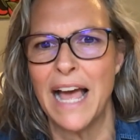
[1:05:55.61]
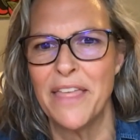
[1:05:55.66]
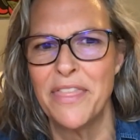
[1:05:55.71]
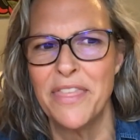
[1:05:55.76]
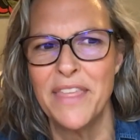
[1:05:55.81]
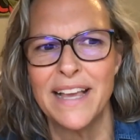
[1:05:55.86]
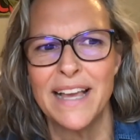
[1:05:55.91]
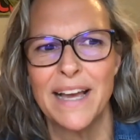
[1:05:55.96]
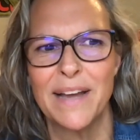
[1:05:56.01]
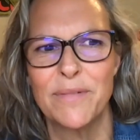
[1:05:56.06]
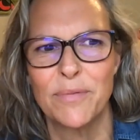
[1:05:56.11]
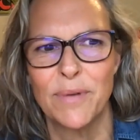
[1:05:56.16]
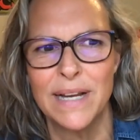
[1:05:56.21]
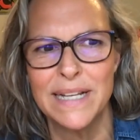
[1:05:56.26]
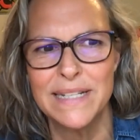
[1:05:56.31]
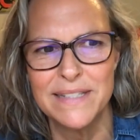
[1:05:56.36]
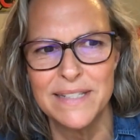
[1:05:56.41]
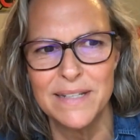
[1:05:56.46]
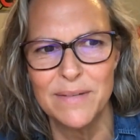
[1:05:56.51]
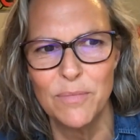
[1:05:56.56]
I think I
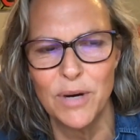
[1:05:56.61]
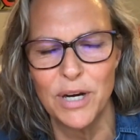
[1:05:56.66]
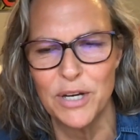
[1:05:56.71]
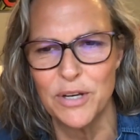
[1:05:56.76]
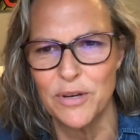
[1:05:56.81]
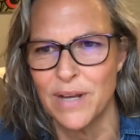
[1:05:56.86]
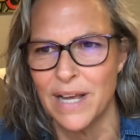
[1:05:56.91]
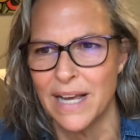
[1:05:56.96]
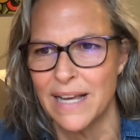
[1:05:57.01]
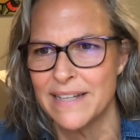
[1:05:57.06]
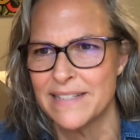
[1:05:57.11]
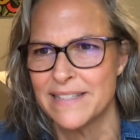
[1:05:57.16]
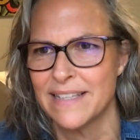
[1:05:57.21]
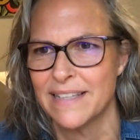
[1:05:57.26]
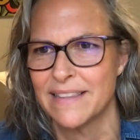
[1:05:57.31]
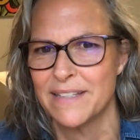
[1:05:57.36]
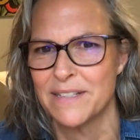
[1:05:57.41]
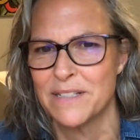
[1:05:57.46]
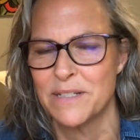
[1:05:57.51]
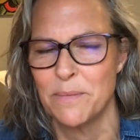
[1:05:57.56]
read somewhere, you guys,
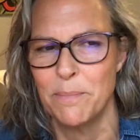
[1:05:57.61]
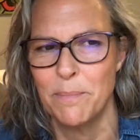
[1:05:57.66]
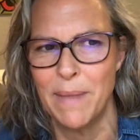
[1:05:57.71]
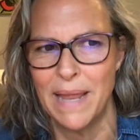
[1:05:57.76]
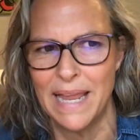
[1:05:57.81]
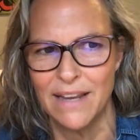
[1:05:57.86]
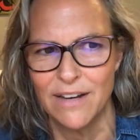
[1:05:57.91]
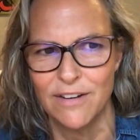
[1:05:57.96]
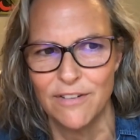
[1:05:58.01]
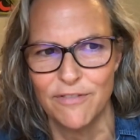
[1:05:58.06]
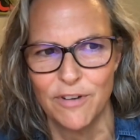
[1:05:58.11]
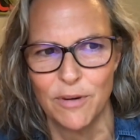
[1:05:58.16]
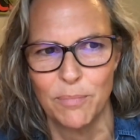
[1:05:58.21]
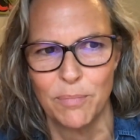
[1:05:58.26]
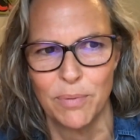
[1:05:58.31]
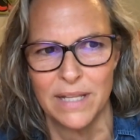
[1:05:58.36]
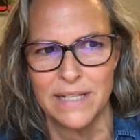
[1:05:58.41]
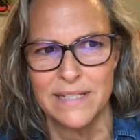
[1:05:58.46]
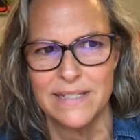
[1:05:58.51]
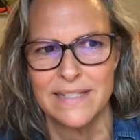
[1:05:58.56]
that the demand for
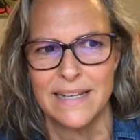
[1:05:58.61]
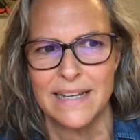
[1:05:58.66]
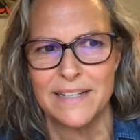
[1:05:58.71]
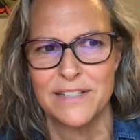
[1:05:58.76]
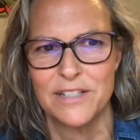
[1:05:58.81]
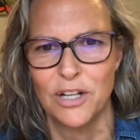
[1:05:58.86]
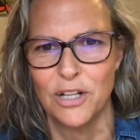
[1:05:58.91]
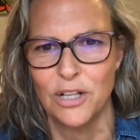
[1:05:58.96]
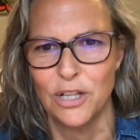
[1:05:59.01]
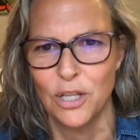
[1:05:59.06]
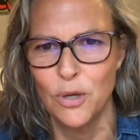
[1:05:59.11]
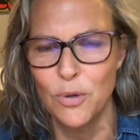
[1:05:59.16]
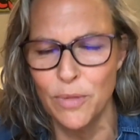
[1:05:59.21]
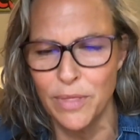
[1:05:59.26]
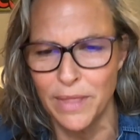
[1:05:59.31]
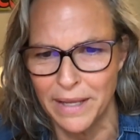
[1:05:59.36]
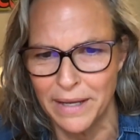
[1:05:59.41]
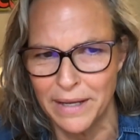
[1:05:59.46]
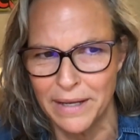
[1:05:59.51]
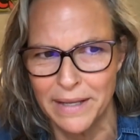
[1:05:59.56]
plus size
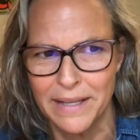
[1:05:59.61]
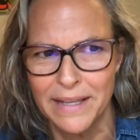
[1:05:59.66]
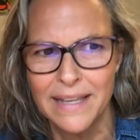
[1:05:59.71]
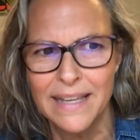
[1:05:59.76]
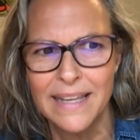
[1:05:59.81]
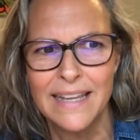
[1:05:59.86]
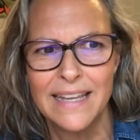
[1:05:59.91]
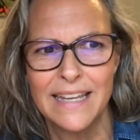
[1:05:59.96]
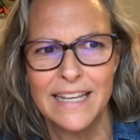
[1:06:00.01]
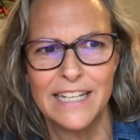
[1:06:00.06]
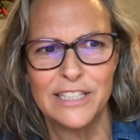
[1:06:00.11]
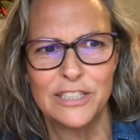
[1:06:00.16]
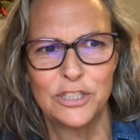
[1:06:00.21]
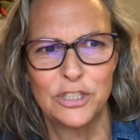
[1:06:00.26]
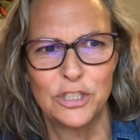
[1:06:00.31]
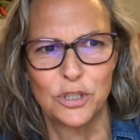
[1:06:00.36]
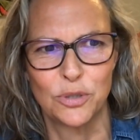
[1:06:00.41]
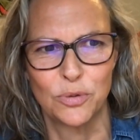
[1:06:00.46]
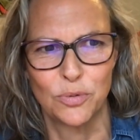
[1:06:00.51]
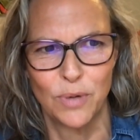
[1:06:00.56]
clothing
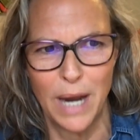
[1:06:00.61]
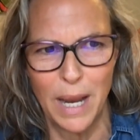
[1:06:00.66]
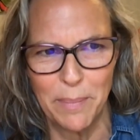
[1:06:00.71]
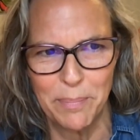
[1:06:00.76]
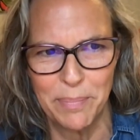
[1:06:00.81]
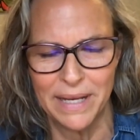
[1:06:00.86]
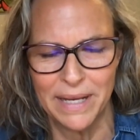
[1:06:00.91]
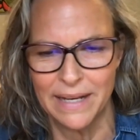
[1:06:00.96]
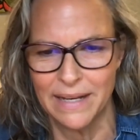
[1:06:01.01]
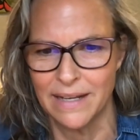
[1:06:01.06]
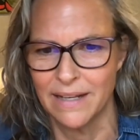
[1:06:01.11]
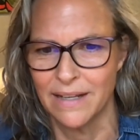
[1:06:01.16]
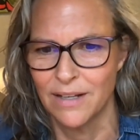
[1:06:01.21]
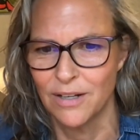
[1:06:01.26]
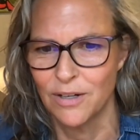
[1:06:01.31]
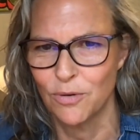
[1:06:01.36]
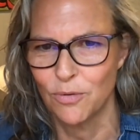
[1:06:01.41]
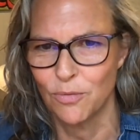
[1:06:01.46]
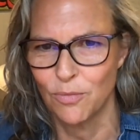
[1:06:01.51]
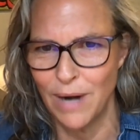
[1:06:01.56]
is dropping
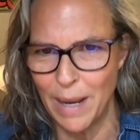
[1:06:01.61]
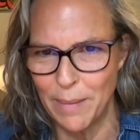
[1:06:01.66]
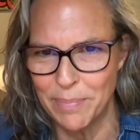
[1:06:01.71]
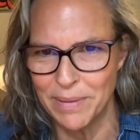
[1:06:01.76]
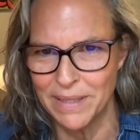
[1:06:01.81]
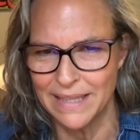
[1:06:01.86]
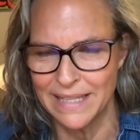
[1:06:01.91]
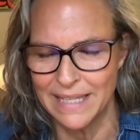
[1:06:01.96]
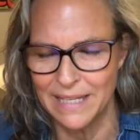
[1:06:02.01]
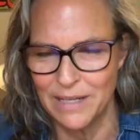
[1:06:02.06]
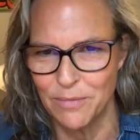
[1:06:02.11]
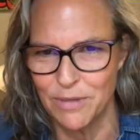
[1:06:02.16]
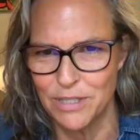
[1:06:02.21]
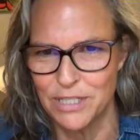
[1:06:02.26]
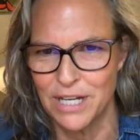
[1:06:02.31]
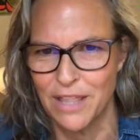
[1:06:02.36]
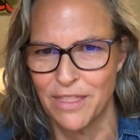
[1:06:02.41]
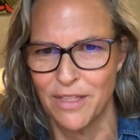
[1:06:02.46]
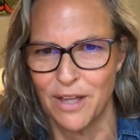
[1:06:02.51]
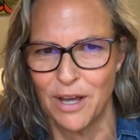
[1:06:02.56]
rapidly,
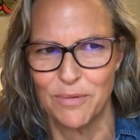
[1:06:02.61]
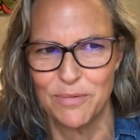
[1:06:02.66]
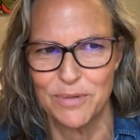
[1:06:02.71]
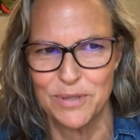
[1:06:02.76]
which I thought